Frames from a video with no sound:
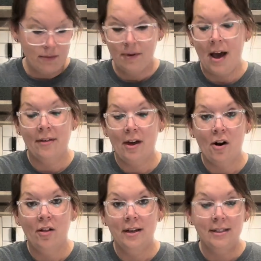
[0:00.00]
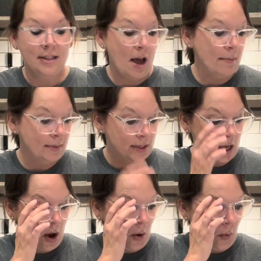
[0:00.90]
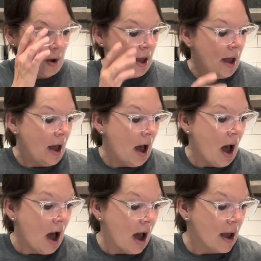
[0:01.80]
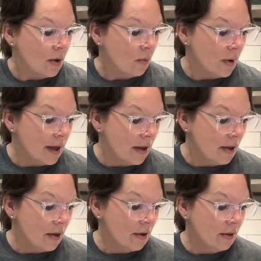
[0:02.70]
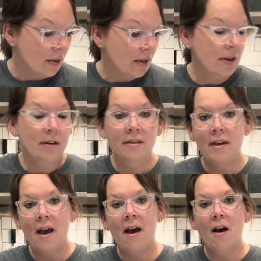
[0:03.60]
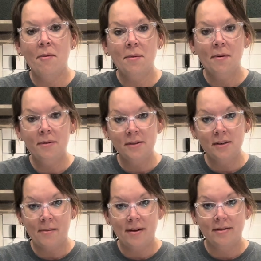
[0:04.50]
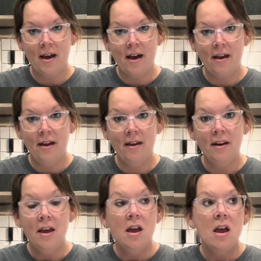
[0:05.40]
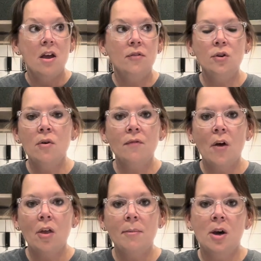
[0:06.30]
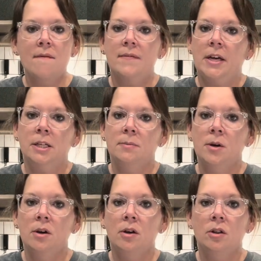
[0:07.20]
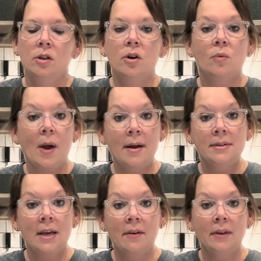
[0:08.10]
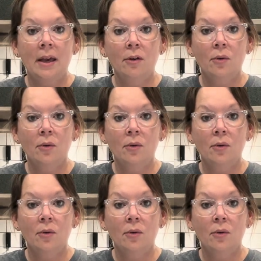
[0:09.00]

how that all ends up. So I will, yeah, I'll be posting about that. And if you don't follow me on Facebook, look Round Town Candle